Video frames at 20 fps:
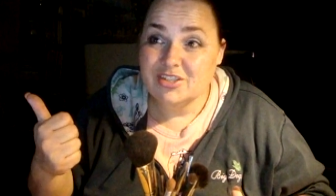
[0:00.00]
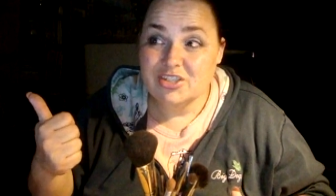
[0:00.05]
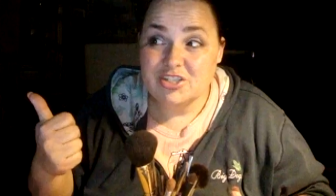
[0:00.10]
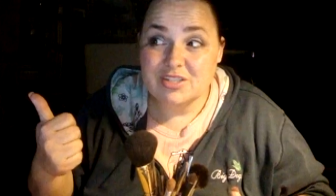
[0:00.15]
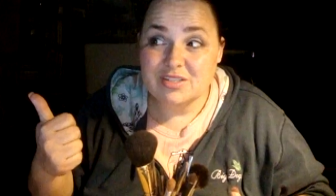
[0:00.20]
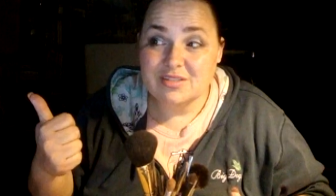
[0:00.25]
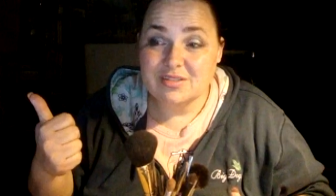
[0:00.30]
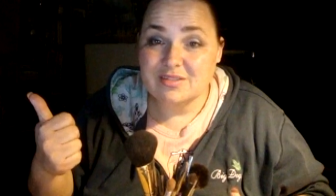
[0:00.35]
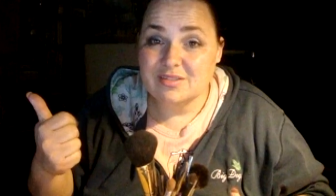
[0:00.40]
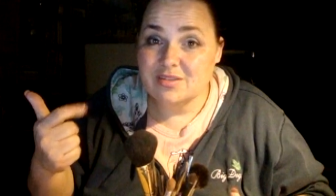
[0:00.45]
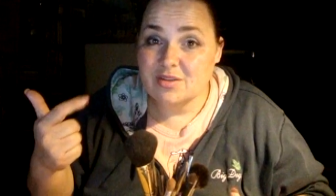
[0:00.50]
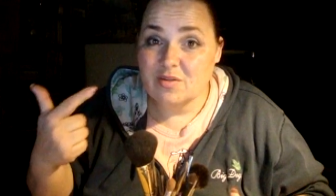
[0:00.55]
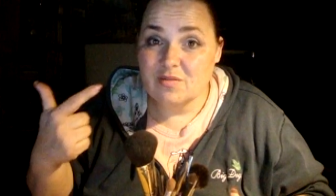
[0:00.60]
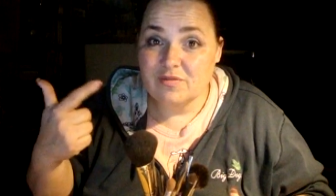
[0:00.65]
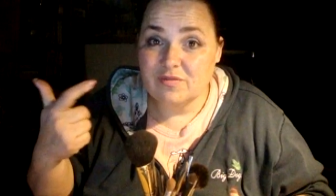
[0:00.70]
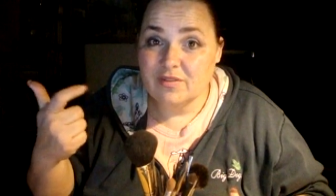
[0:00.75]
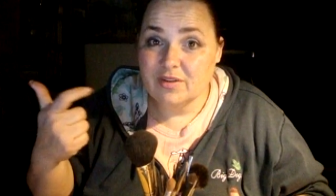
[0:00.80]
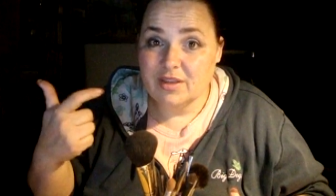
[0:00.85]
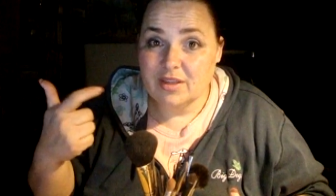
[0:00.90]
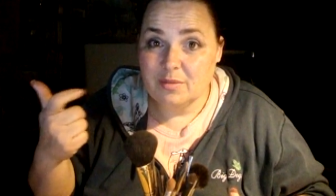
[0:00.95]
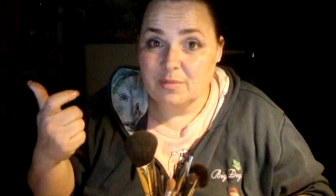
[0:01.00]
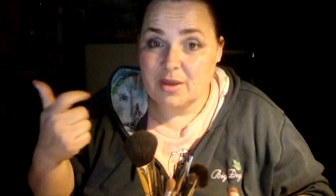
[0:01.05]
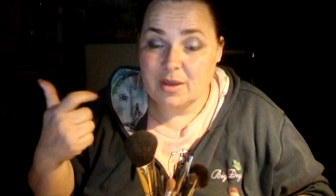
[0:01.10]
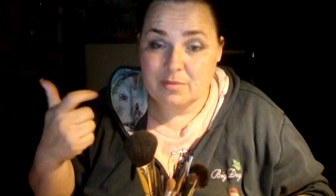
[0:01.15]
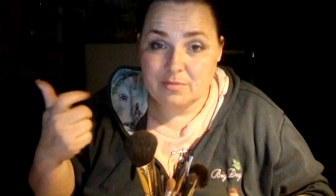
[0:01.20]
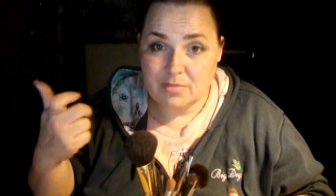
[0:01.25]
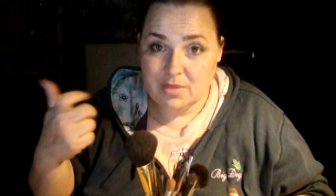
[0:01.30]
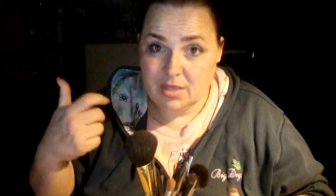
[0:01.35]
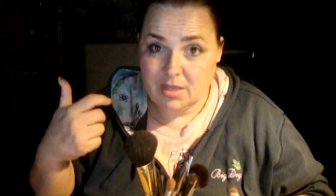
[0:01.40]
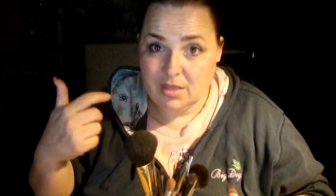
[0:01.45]
Just don't forget
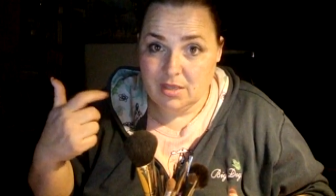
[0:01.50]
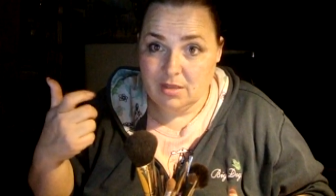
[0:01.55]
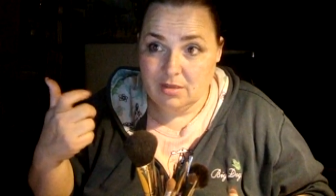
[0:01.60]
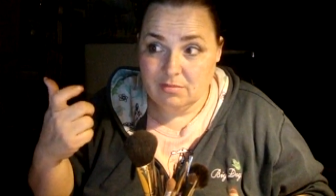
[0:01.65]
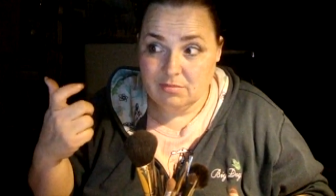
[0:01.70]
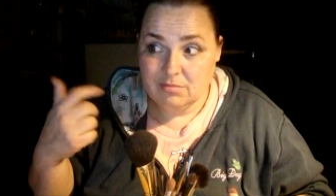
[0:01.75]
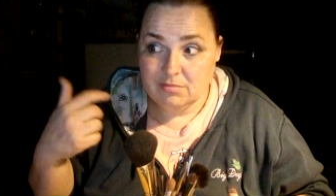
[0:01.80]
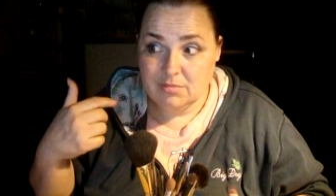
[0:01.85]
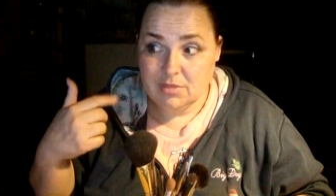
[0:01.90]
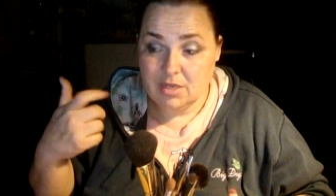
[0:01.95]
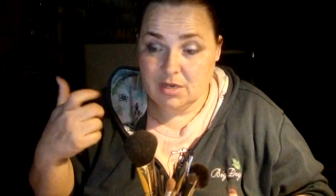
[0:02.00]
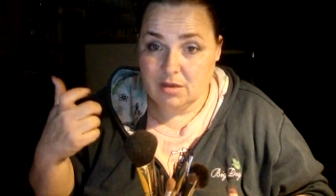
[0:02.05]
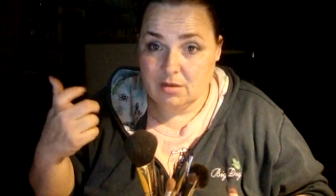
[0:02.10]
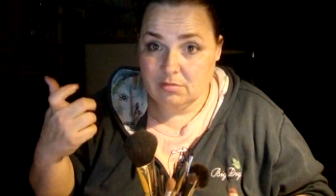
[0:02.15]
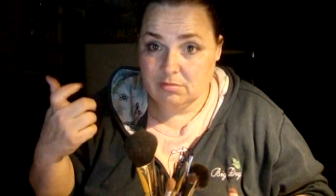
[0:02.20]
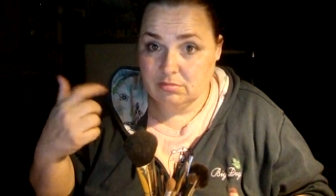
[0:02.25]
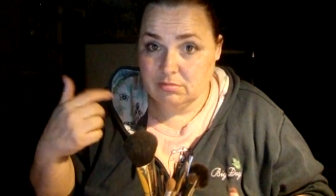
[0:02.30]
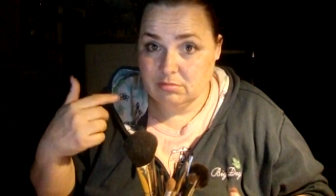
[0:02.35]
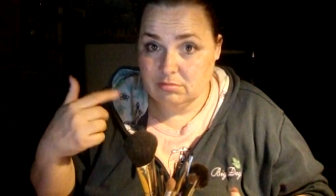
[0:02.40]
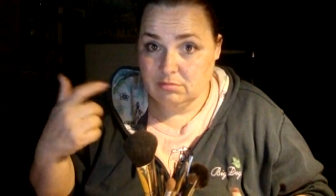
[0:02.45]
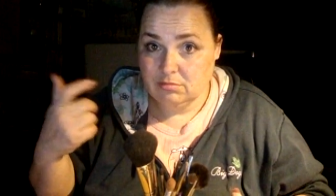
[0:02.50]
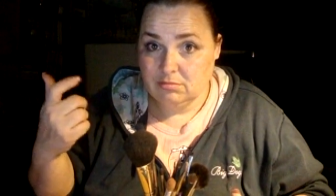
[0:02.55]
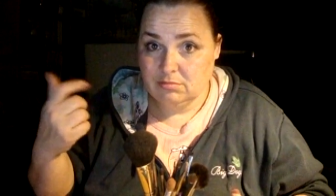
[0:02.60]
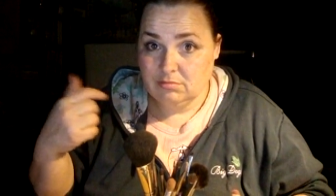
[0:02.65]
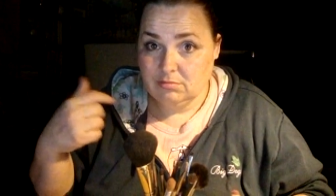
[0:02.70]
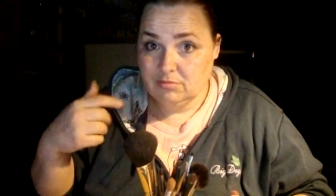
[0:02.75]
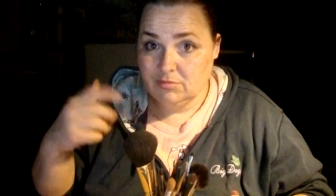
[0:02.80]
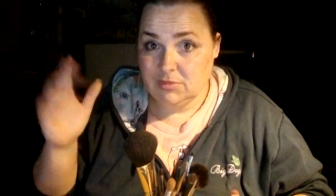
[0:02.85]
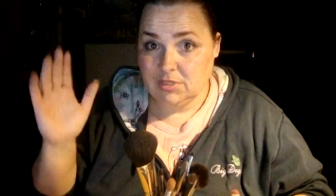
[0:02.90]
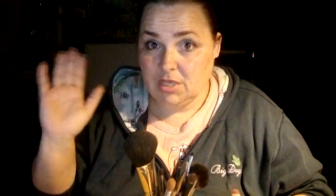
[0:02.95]
about me, you know,
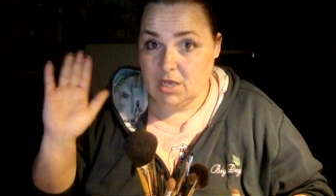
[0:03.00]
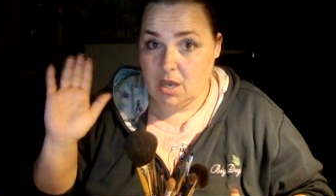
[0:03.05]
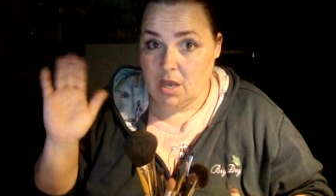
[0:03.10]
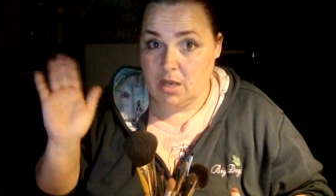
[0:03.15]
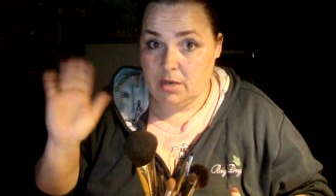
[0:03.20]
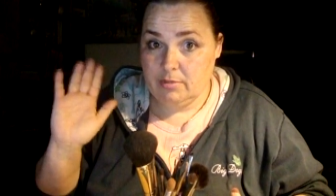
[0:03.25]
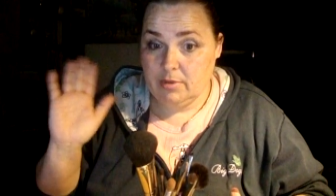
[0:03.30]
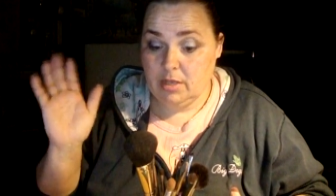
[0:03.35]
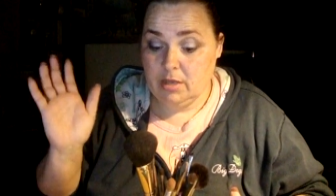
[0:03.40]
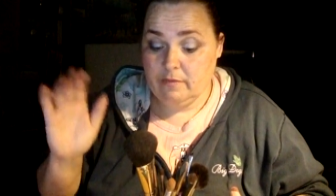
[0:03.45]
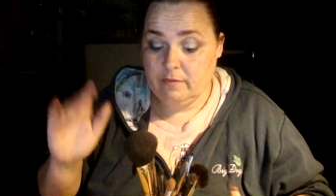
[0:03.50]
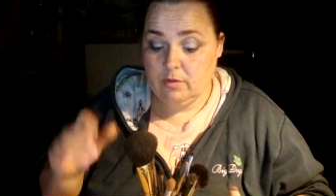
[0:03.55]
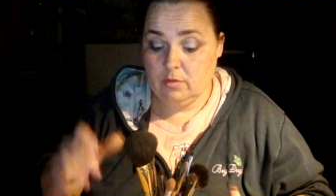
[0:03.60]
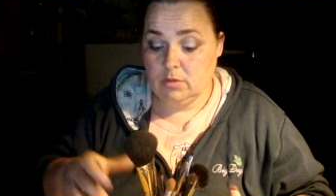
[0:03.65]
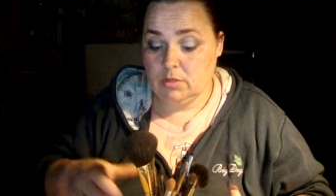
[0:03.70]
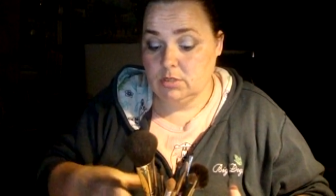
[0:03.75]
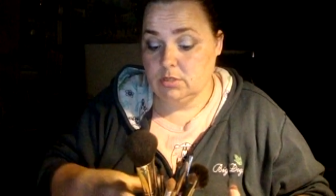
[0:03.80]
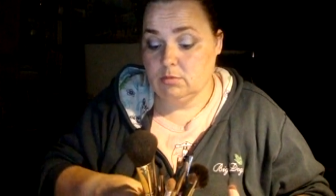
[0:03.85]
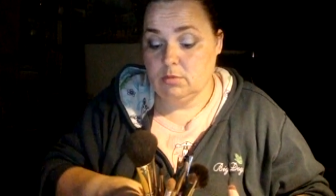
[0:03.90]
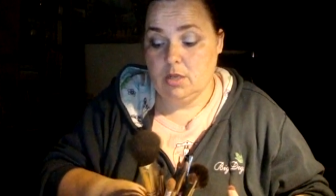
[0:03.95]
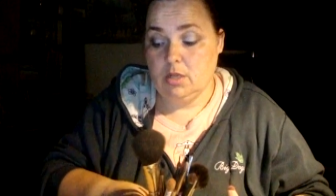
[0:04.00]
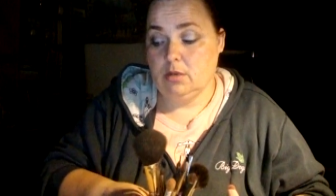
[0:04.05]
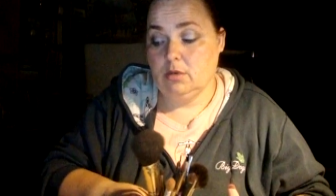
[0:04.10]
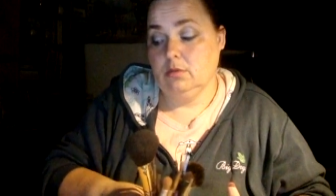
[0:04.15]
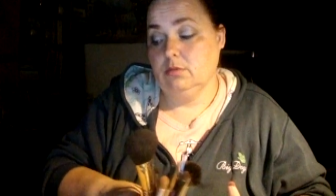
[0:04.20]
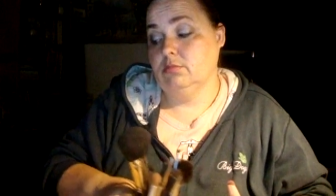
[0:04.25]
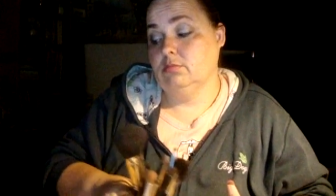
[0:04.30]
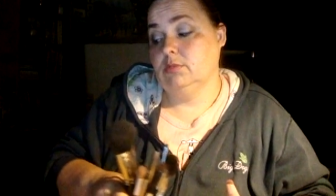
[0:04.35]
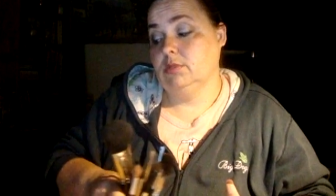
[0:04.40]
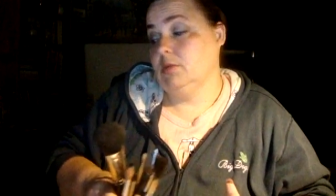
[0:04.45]
say hi to me every once in a
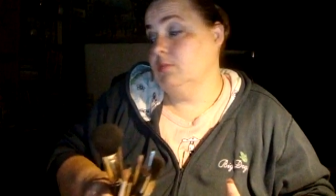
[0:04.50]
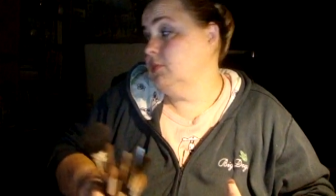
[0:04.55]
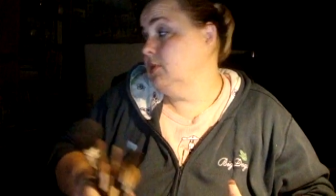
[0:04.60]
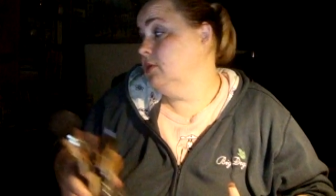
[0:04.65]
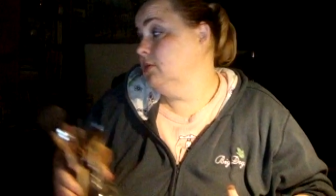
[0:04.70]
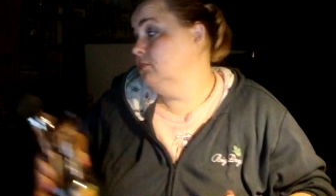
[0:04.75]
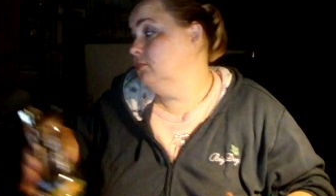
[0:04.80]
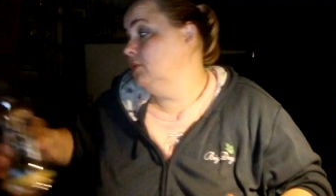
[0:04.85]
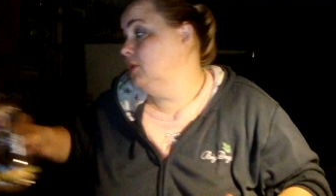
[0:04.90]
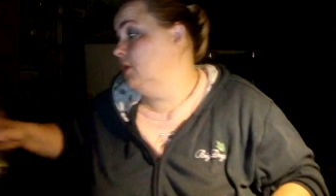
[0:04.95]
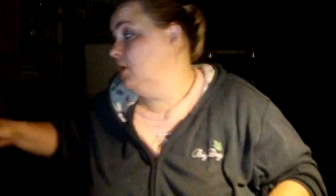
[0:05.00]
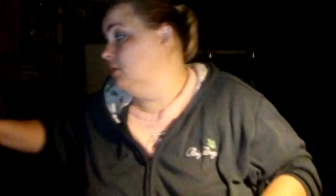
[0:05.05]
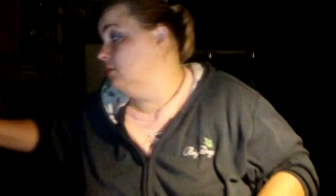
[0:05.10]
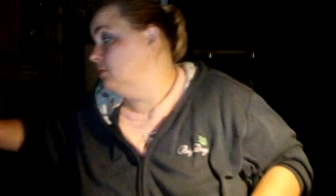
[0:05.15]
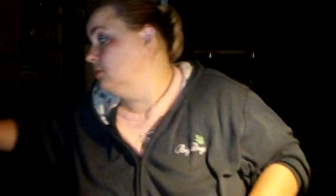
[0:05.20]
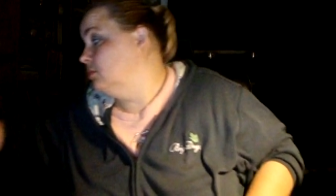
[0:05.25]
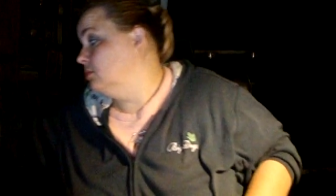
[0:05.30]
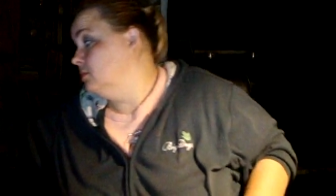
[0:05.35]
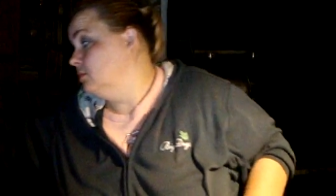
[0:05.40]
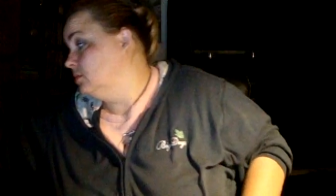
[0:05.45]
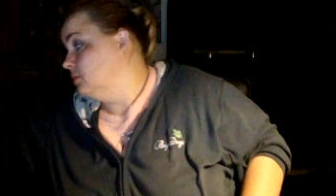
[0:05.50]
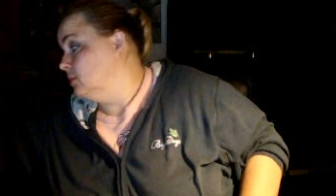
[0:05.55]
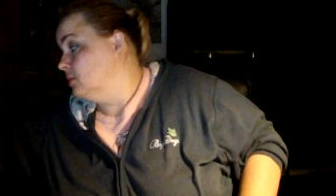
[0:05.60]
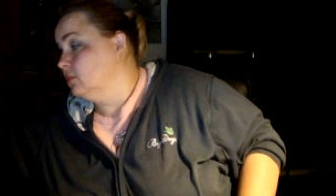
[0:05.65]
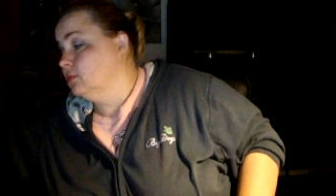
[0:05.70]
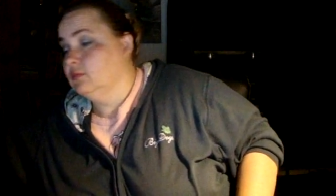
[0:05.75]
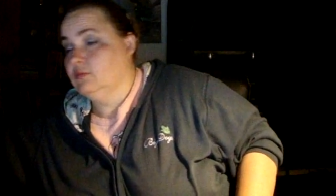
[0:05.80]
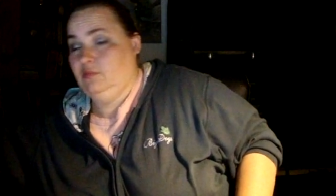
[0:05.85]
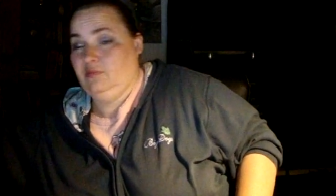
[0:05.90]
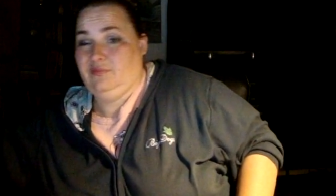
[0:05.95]
while or something, you know,
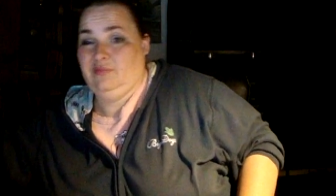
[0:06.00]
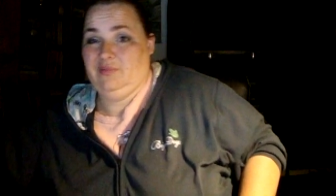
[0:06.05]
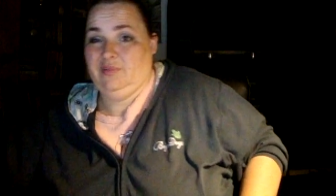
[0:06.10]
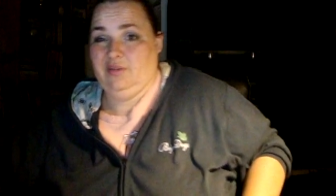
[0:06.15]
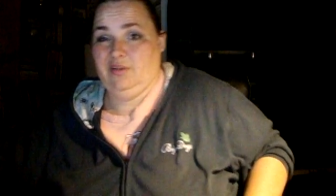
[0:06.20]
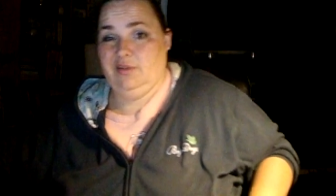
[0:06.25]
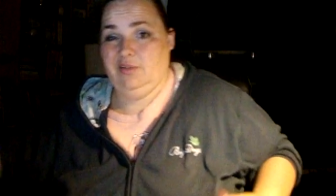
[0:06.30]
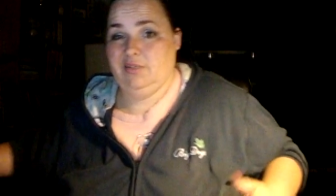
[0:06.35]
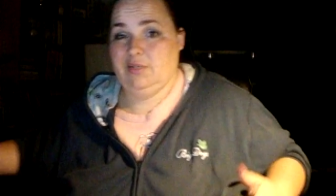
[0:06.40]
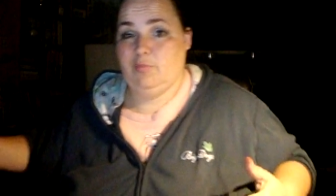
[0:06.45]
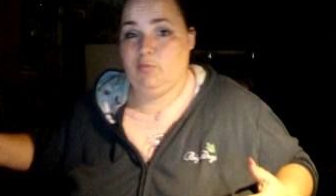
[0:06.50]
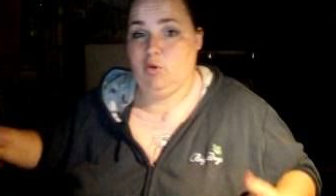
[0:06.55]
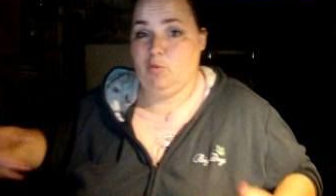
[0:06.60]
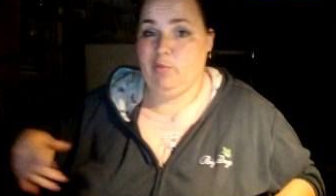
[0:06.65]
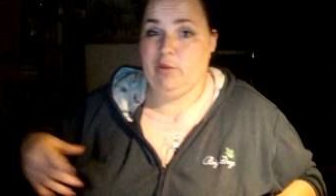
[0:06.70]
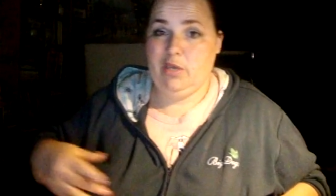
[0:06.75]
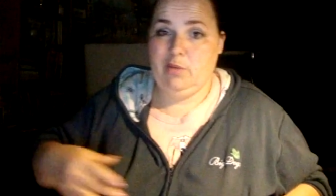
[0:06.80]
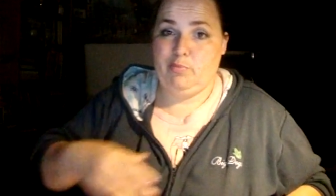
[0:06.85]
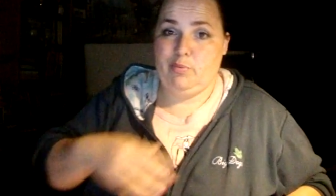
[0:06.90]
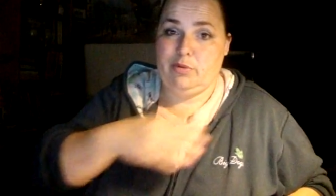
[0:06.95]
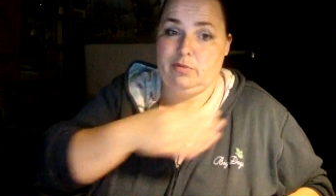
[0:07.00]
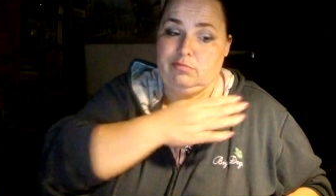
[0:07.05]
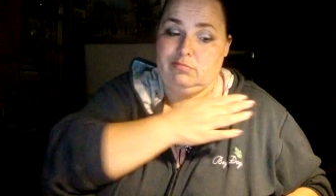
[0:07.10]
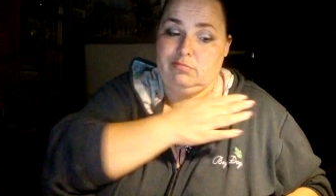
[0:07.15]
because I'm your peep.